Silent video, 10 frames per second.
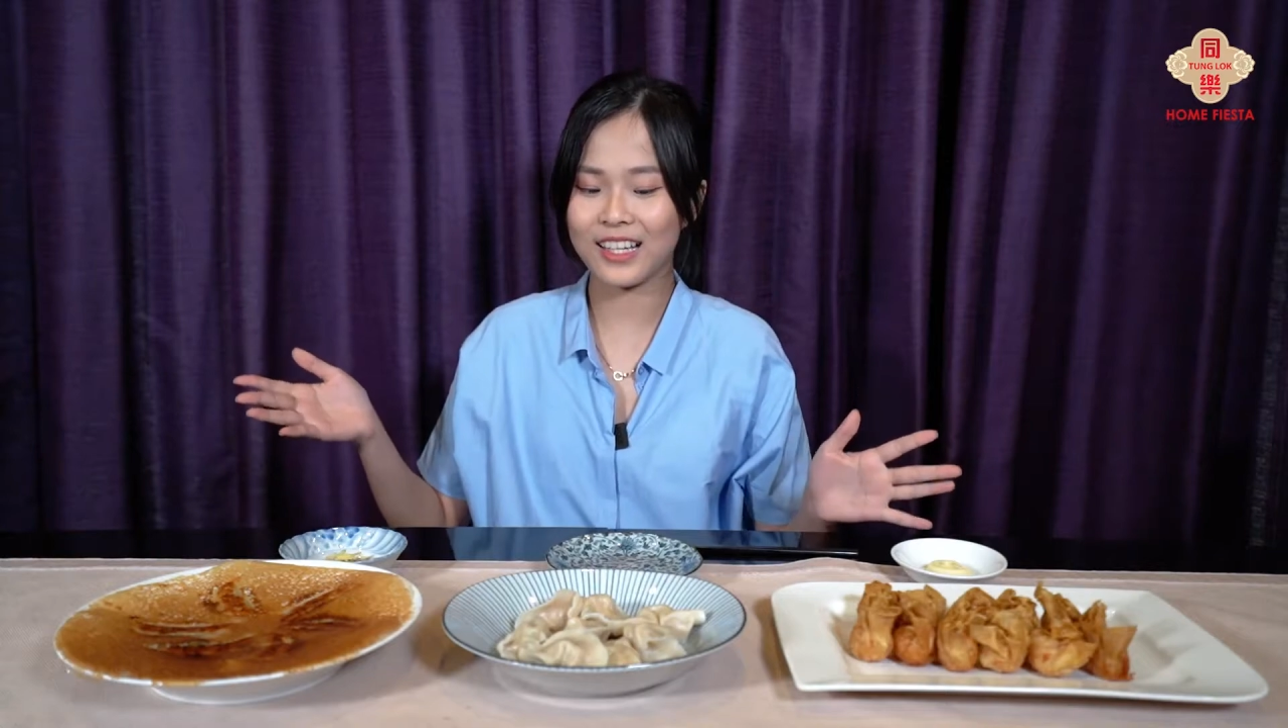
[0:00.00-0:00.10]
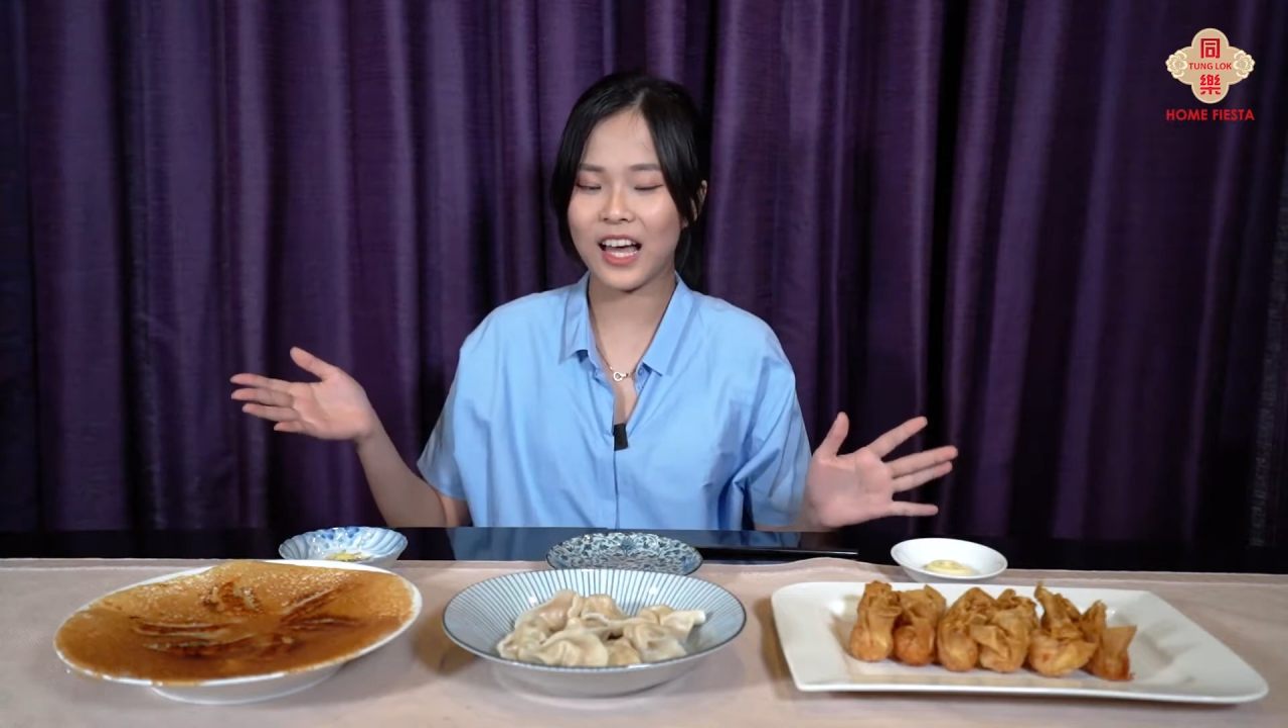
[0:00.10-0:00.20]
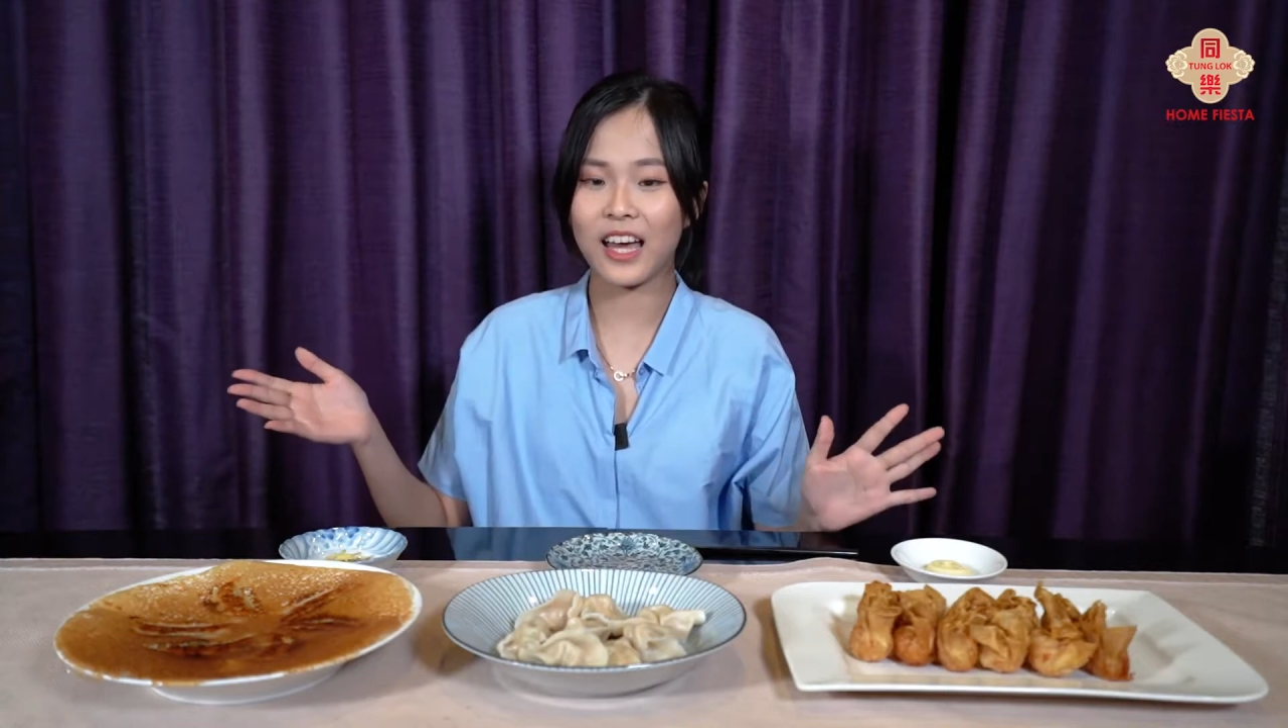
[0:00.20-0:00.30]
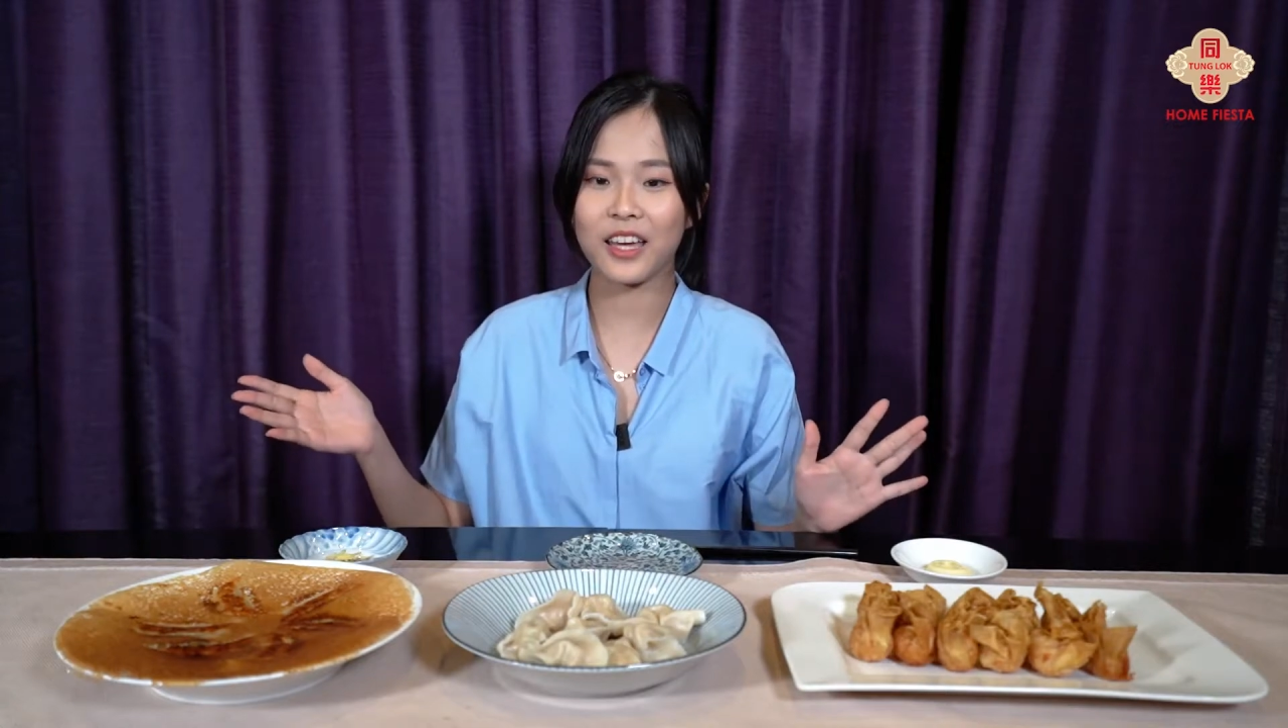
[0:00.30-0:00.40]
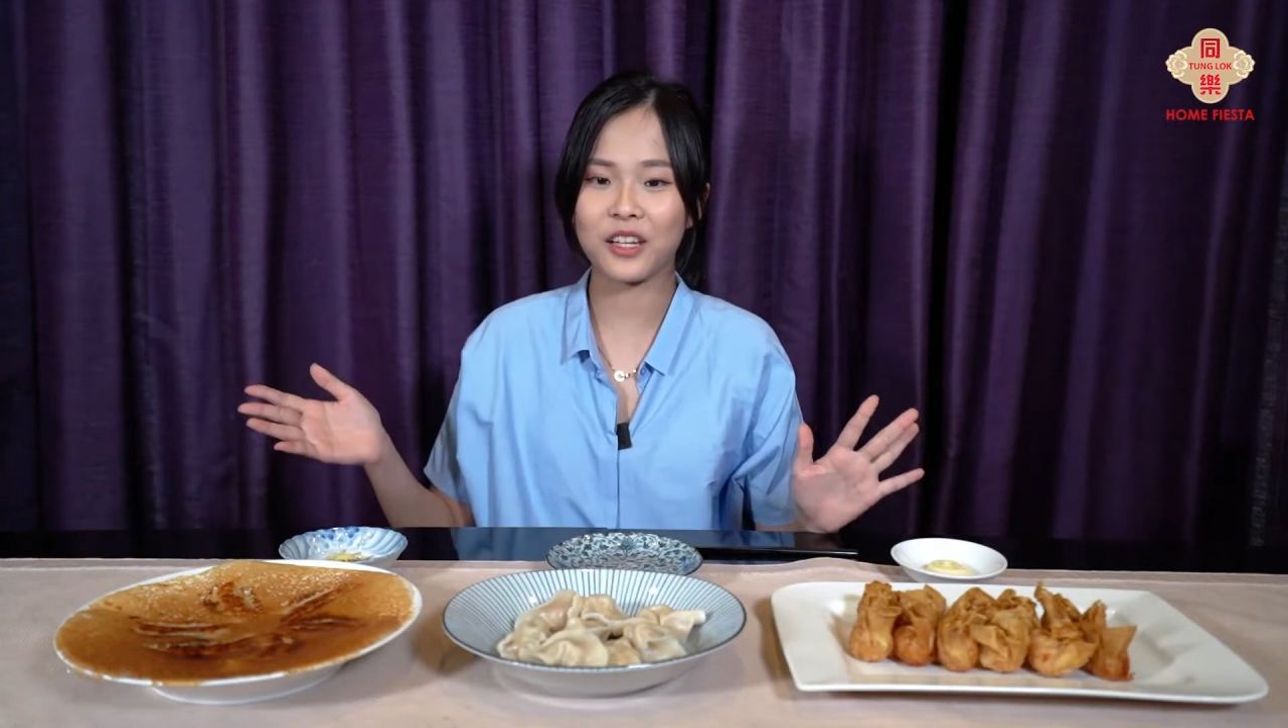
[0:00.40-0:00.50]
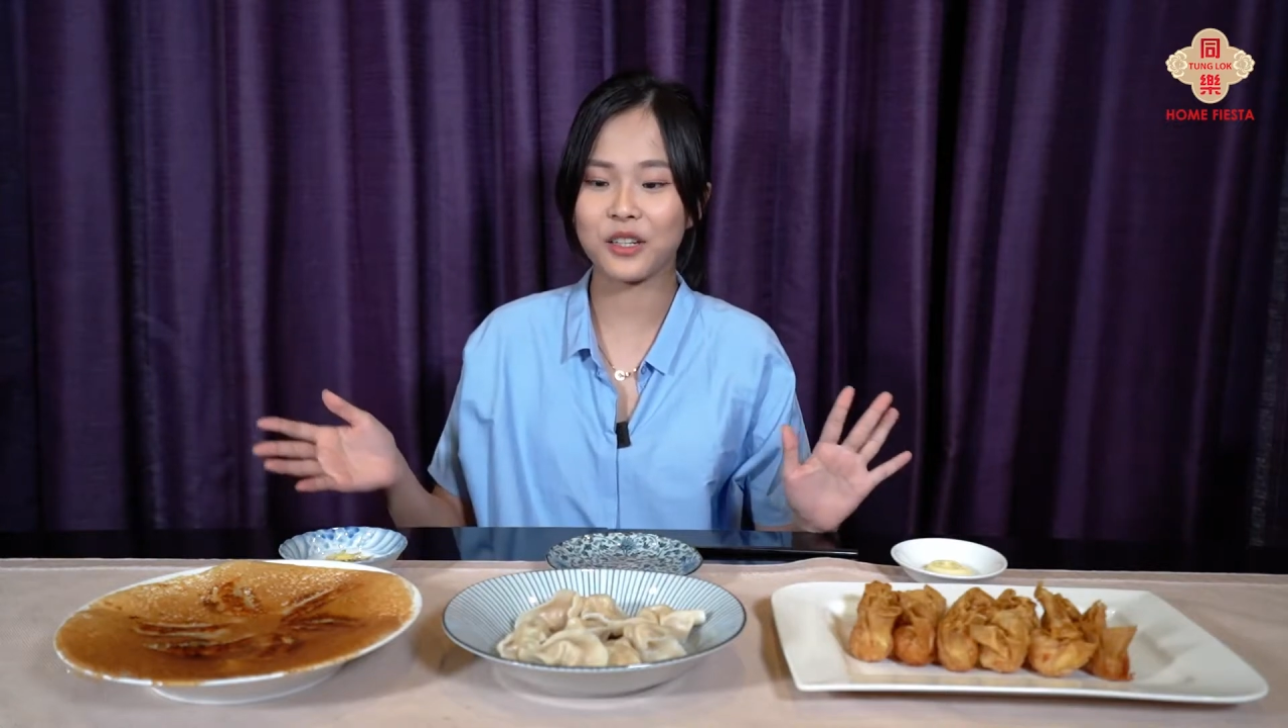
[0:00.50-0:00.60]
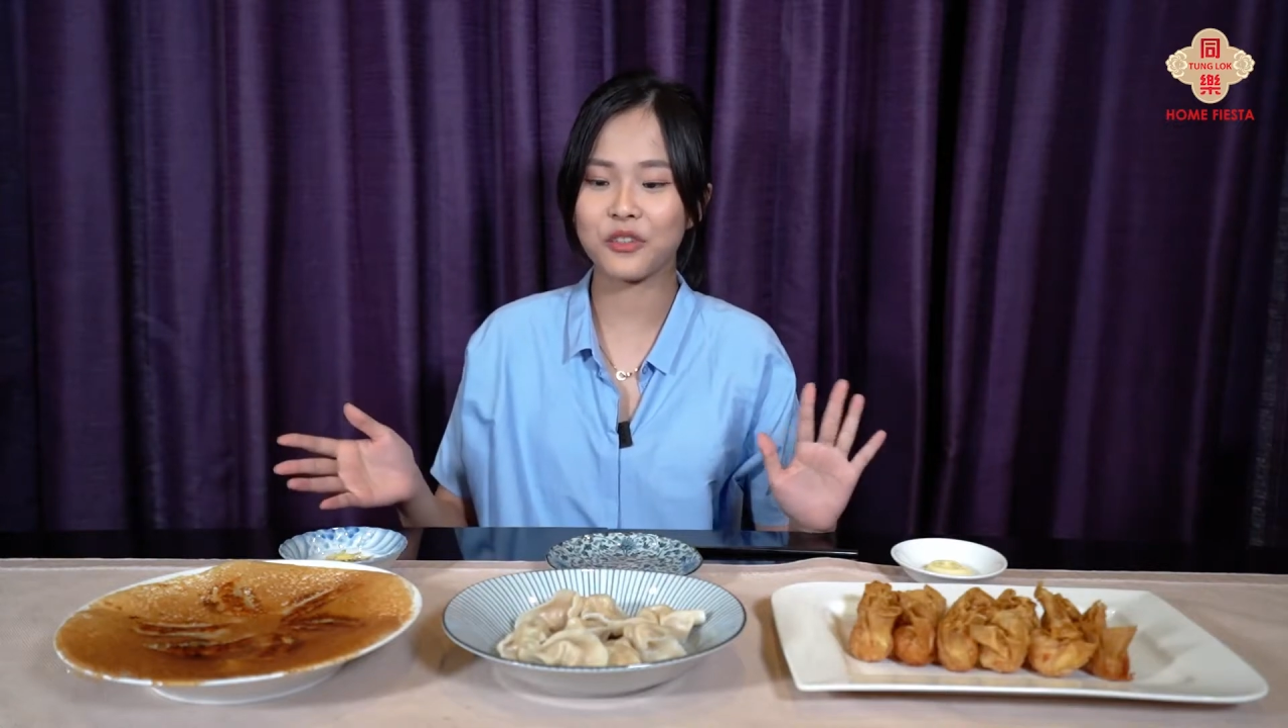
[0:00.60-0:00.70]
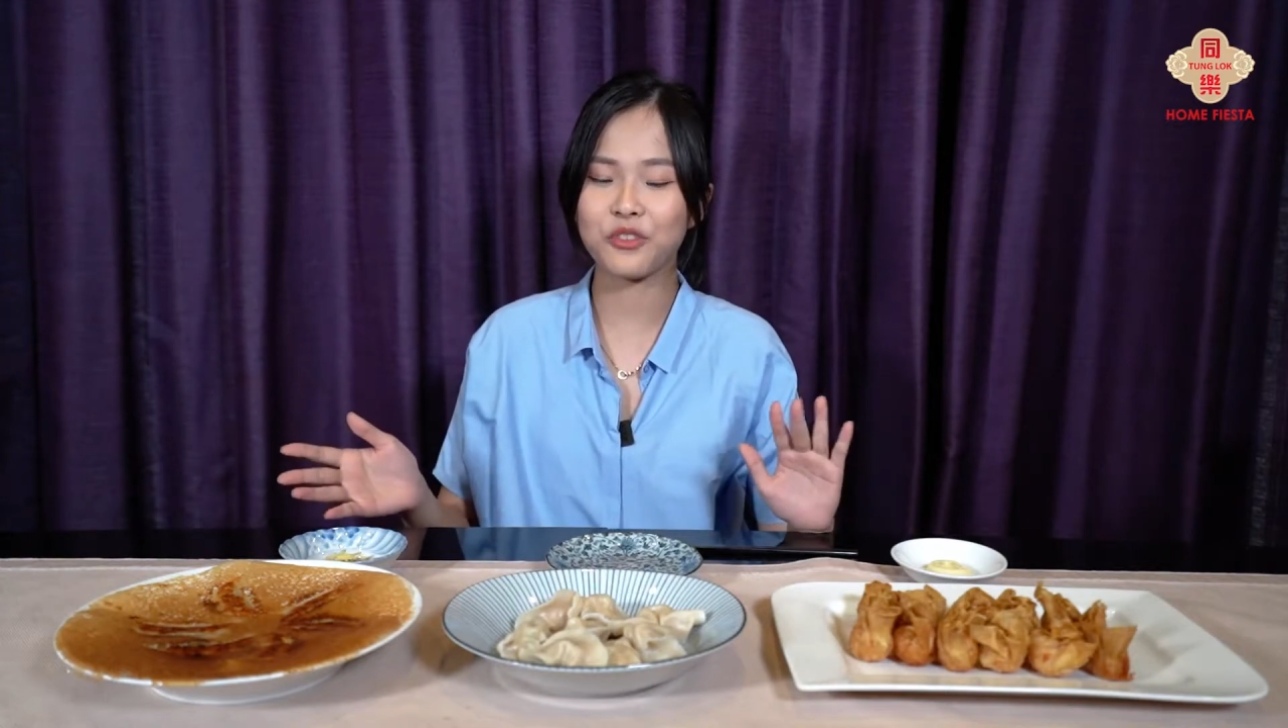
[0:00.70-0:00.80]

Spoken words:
I had a